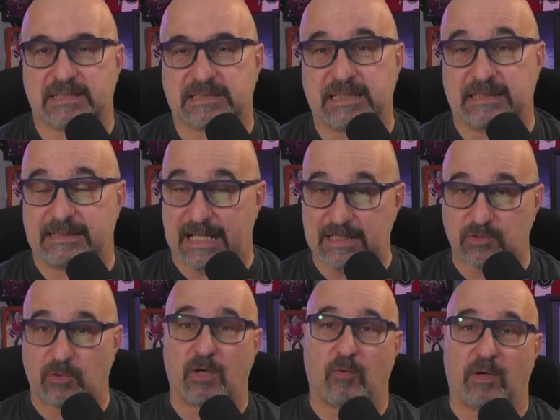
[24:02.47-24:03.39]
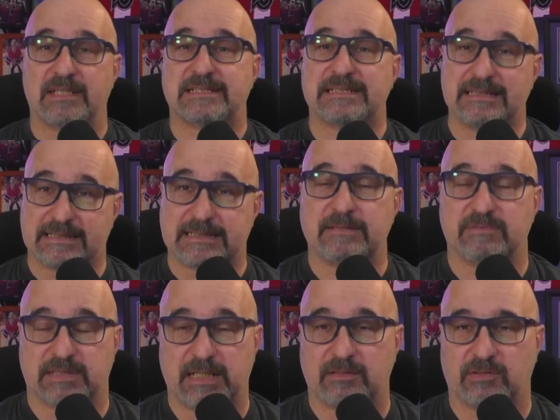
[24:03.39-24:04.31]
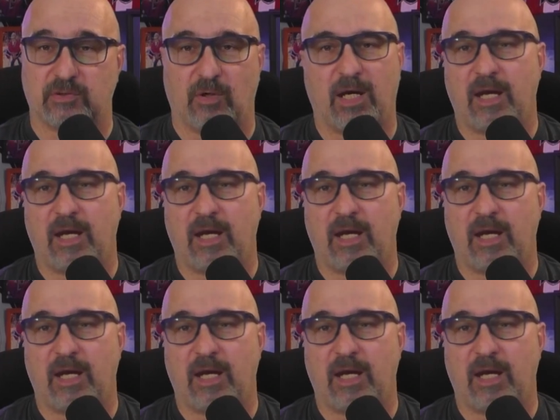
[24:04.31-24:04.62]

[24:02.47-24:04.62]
That's where I want to see these teams get to.